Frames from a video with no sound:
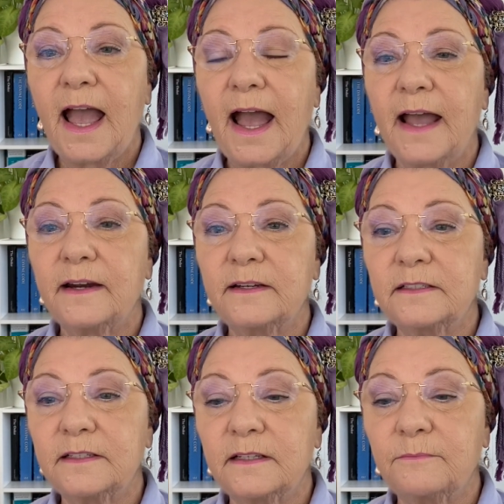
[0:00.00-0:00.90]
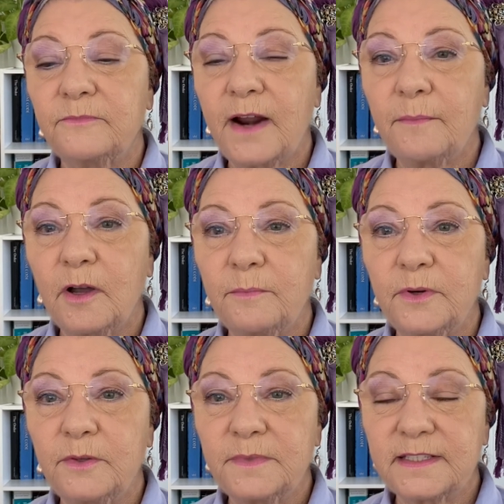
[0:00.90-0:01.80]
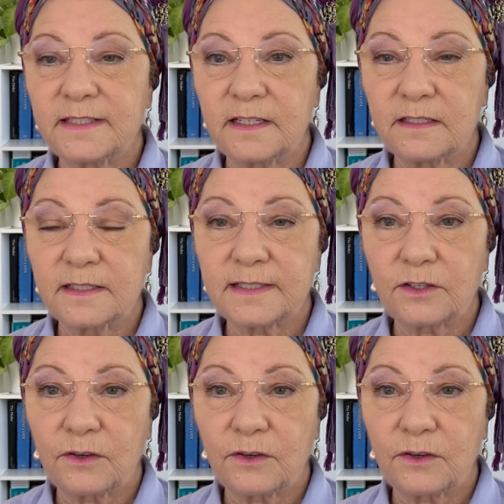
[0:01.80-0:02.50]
And Rabbi Blumenstiel's